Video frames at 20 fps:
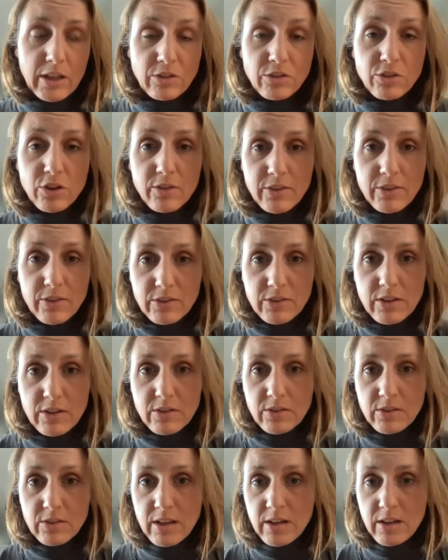
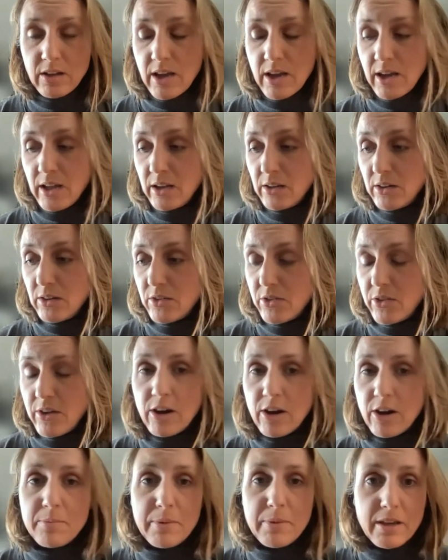services and
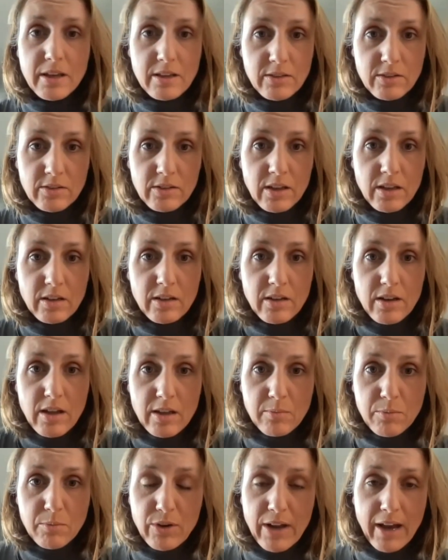therapies
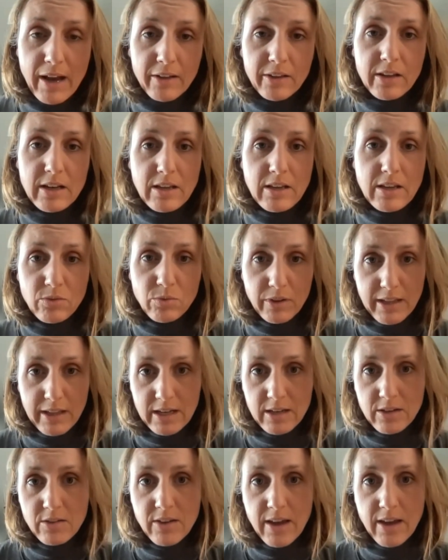and modalities
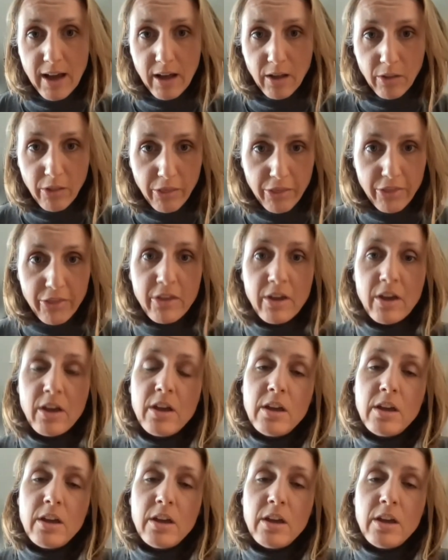related to health.